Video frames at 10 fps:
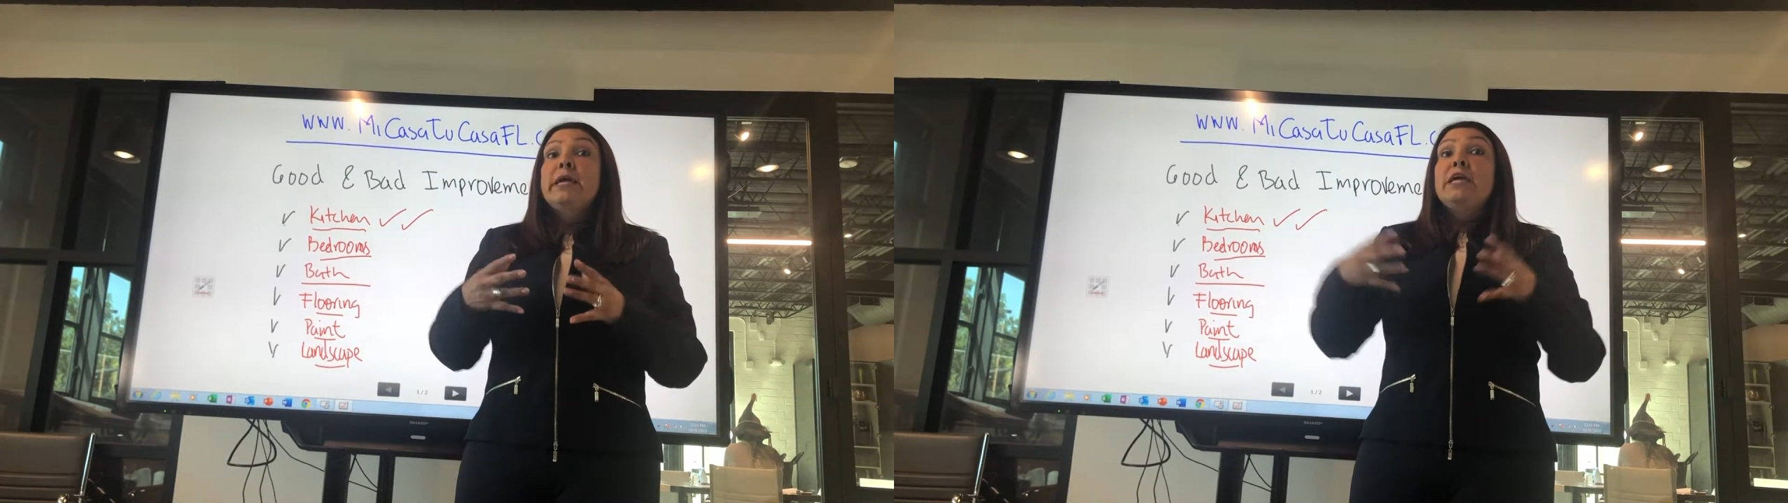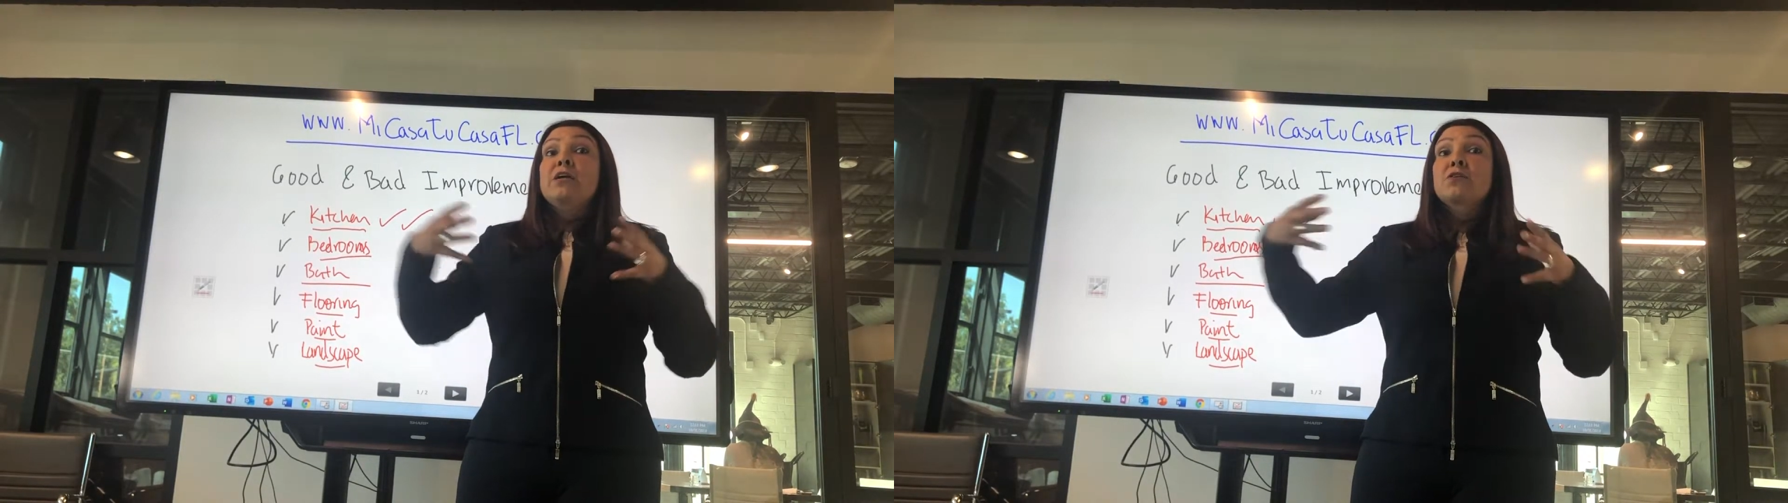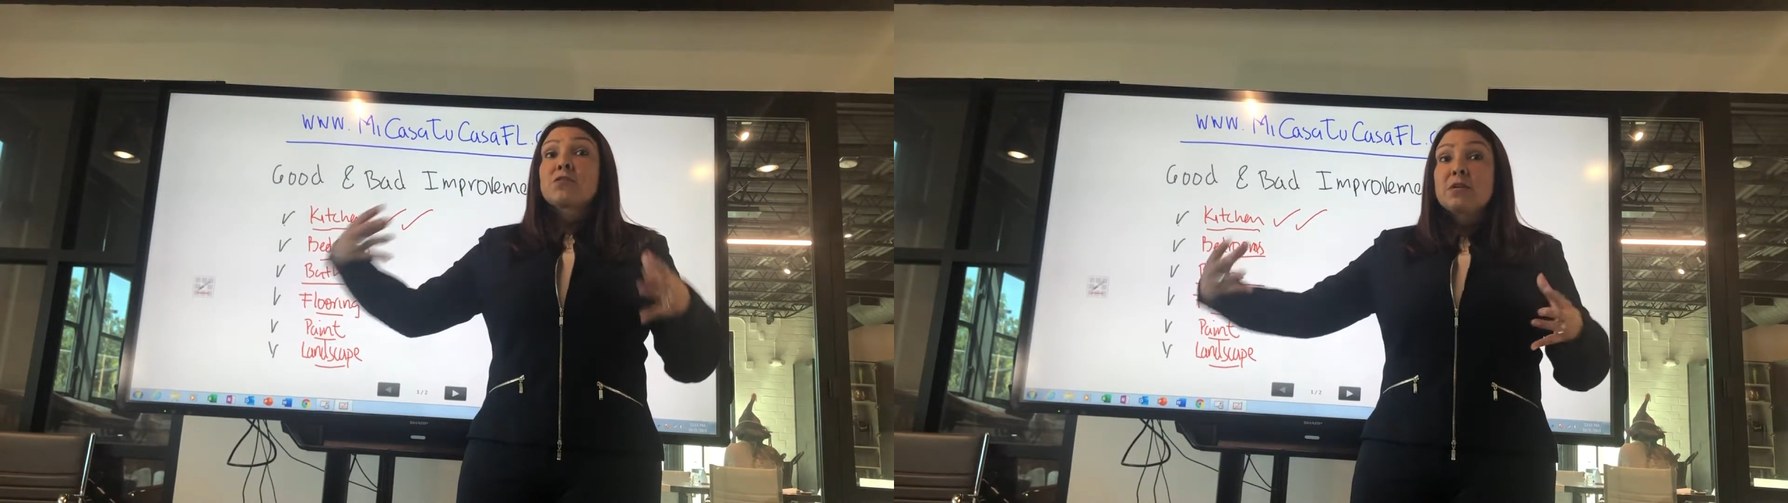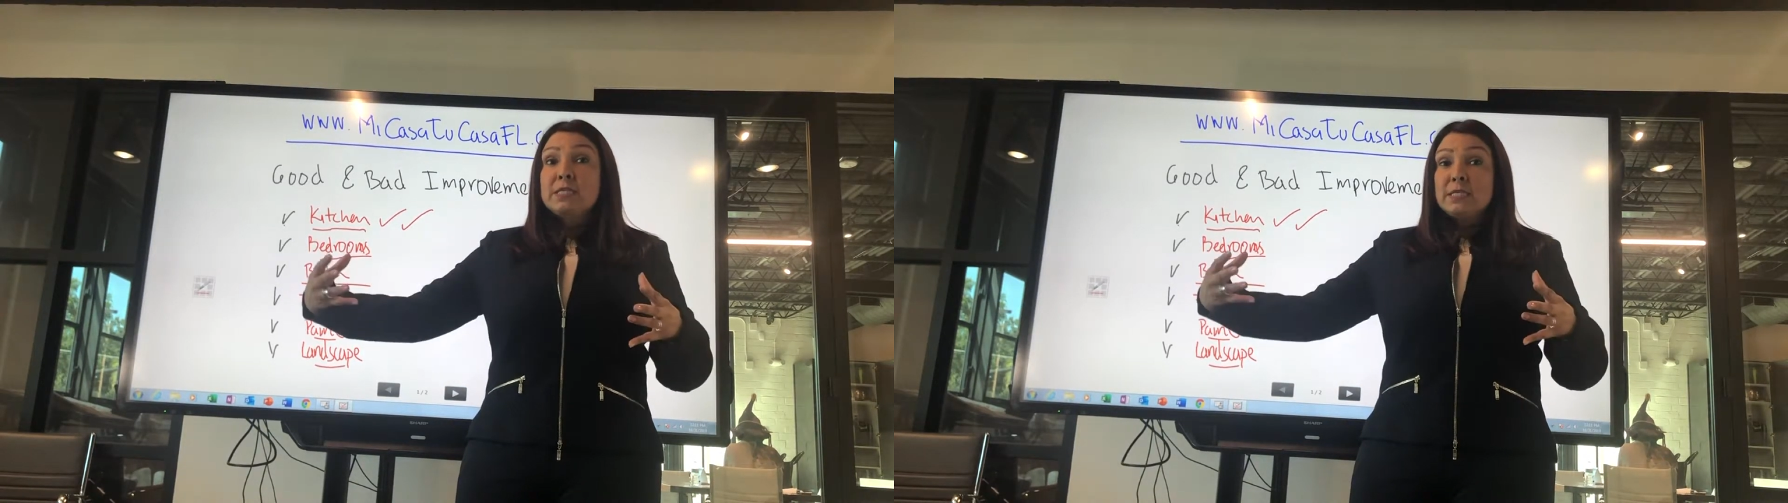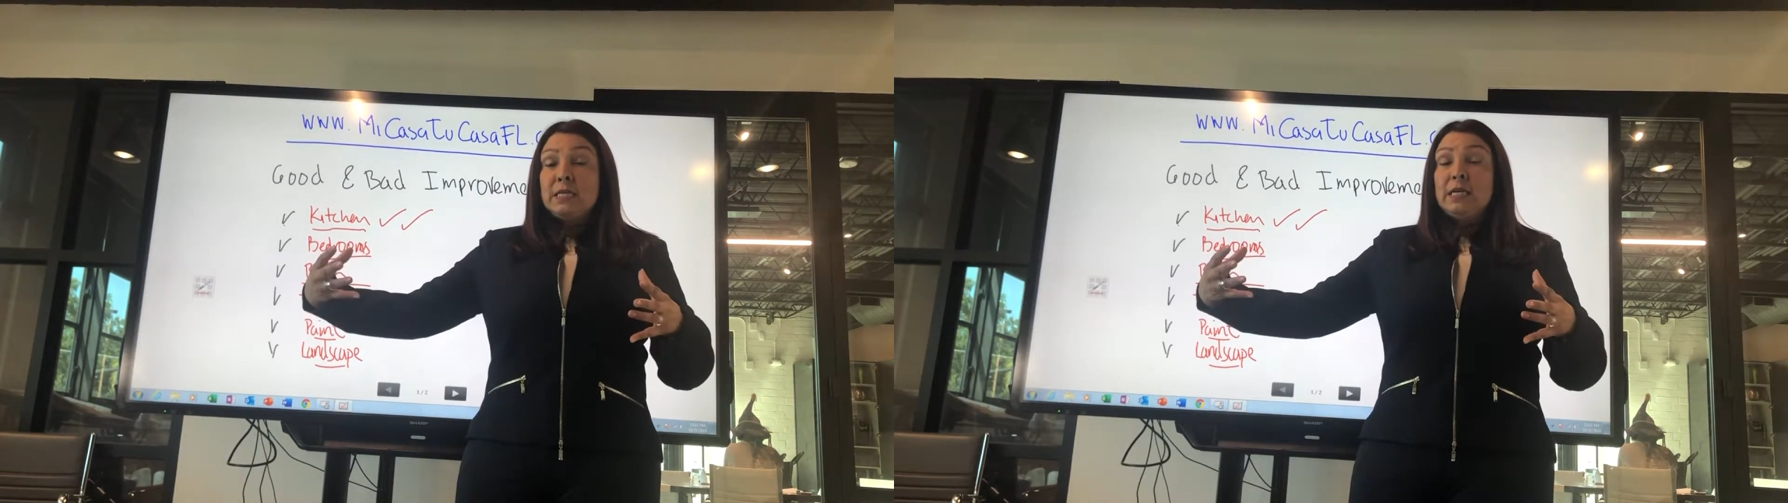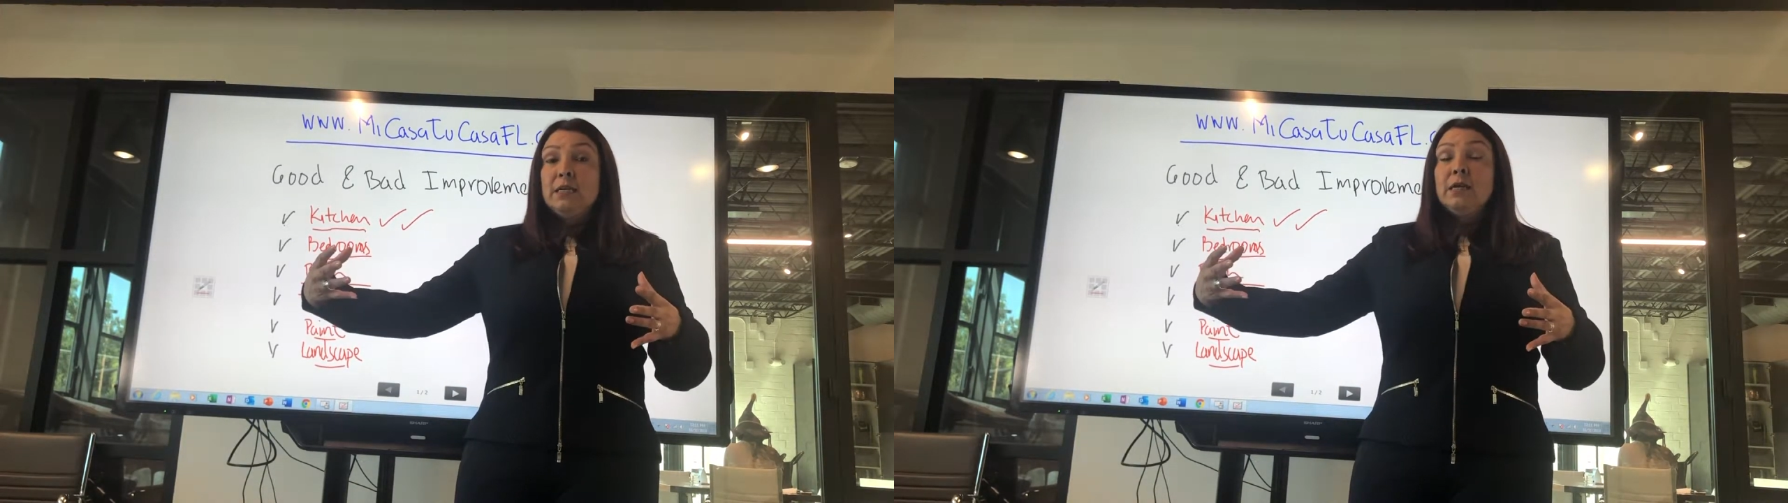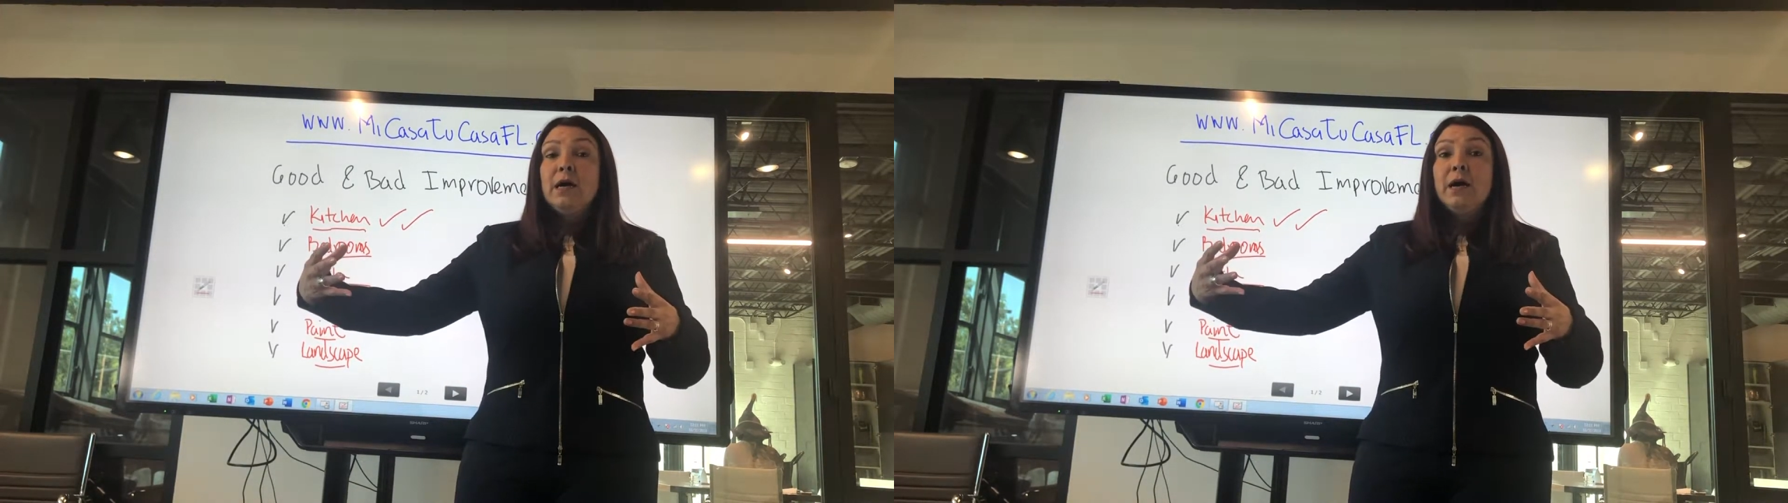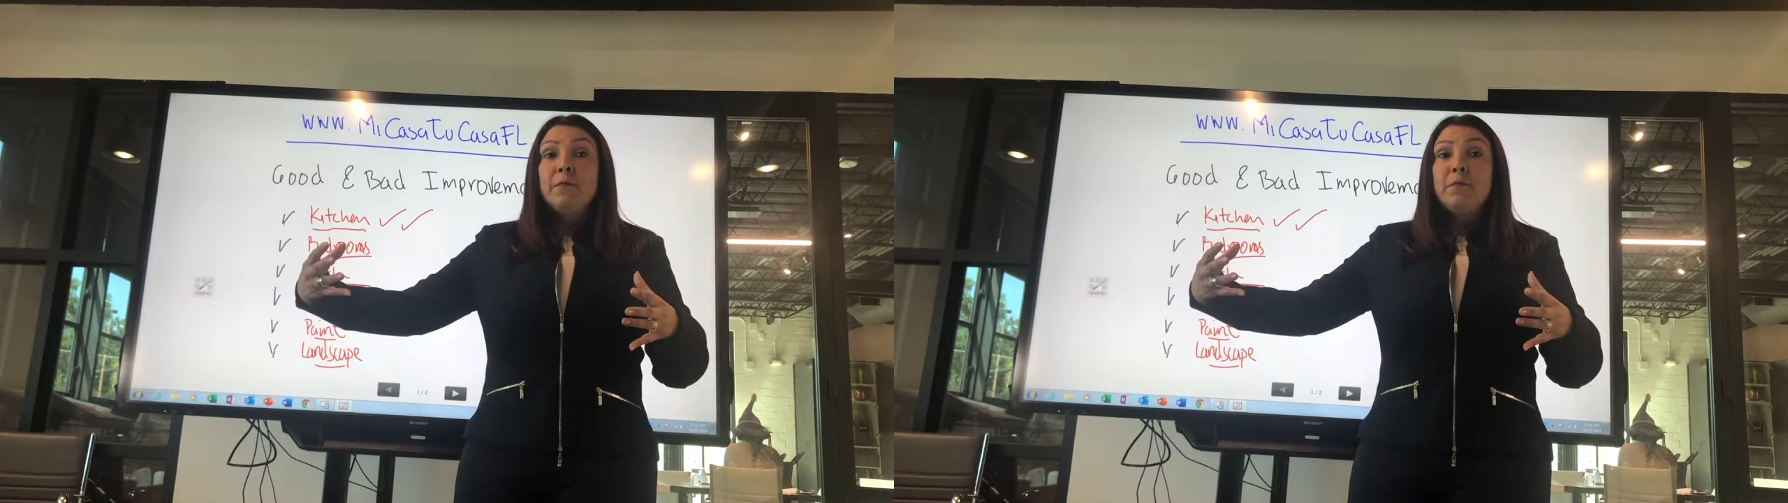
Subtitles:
increasing